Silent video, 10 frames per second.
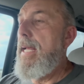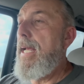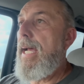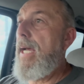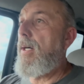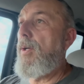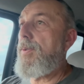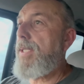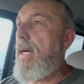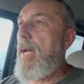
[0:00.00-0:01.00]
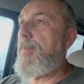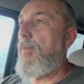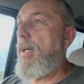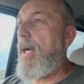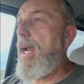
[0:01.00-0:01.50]
I don't know what's going to happen when
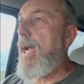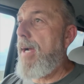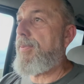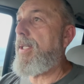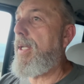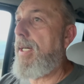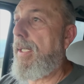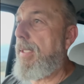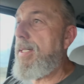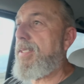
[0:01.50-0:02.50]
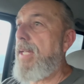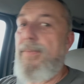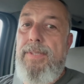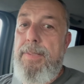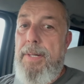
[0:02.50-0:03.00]
I have to hit at least
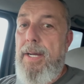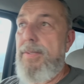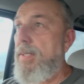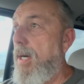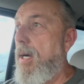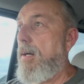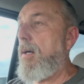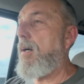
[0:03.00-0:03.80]
70 miles an hour.